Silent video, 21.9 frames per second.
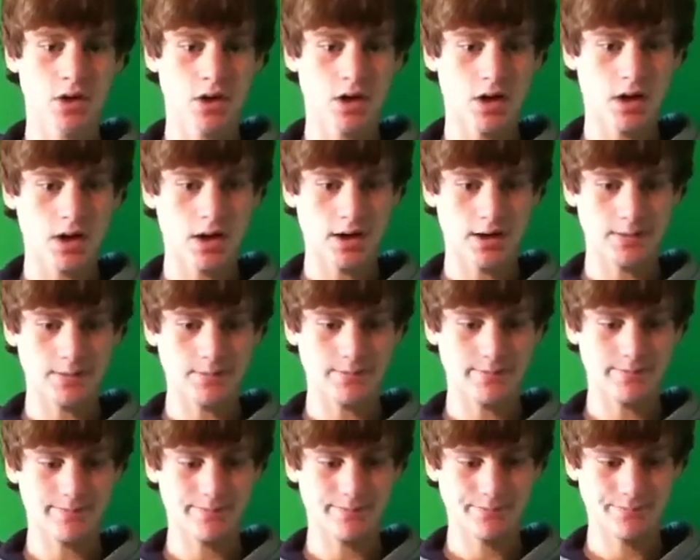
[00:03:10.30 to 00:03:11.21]

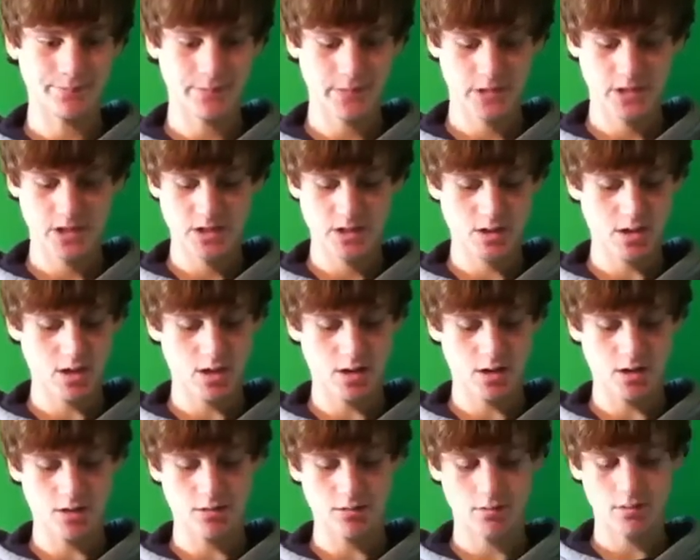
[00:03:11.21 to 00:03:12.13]
Um,
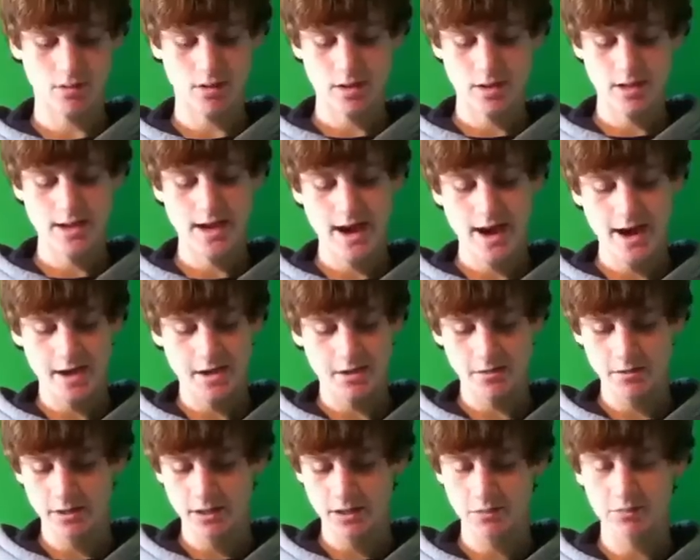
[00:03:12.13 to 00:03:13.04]
so, yeah, I
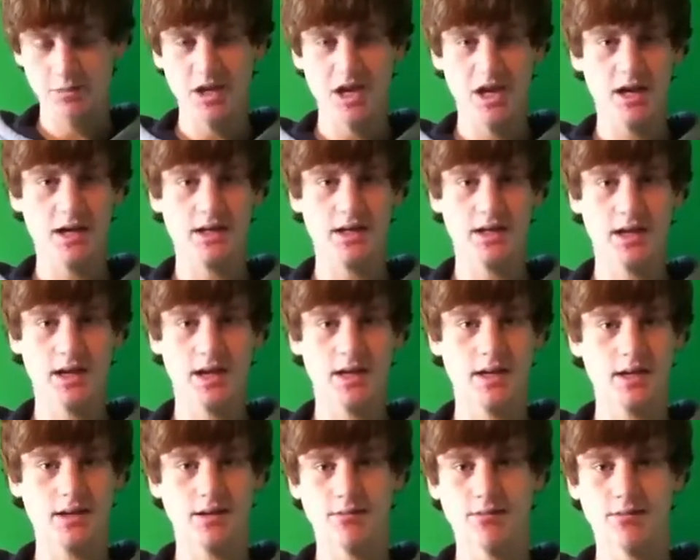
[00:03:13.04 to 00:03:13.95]
don't think I'm getting
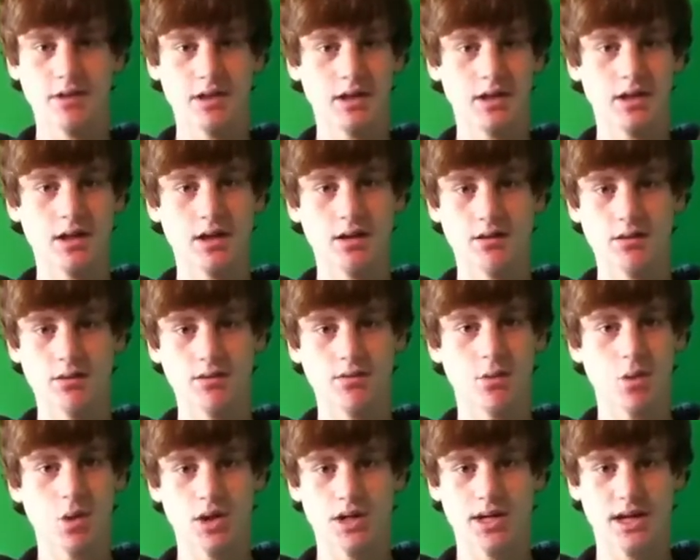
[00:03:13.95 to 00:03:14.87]
any of the other
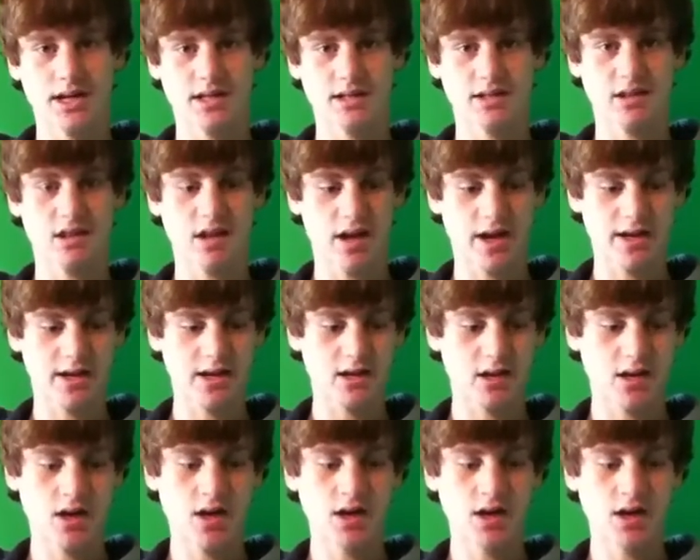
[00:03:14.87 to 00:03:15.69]
Vortex line,